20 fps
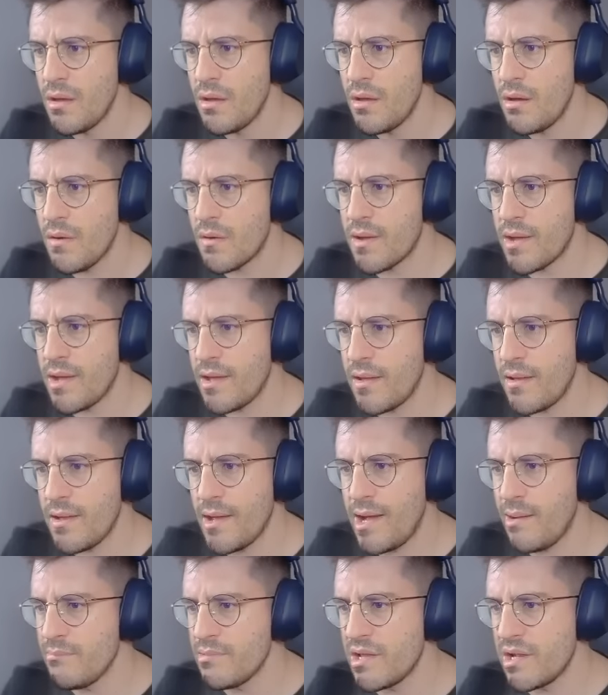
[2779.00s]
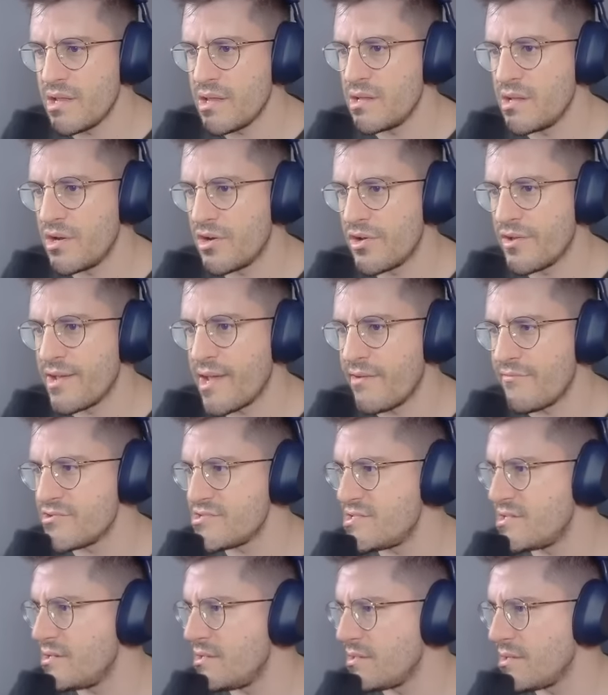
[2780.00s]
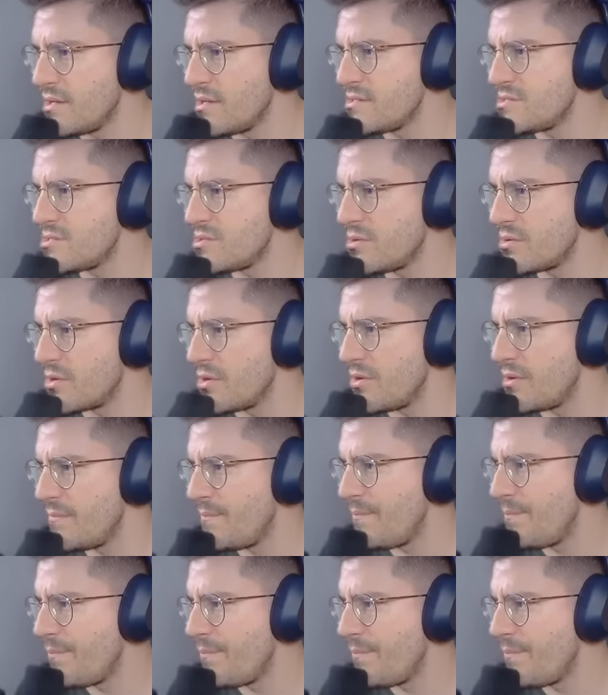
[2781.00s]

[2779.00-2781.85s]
Okay, I'm literally learning every single day. It's so good.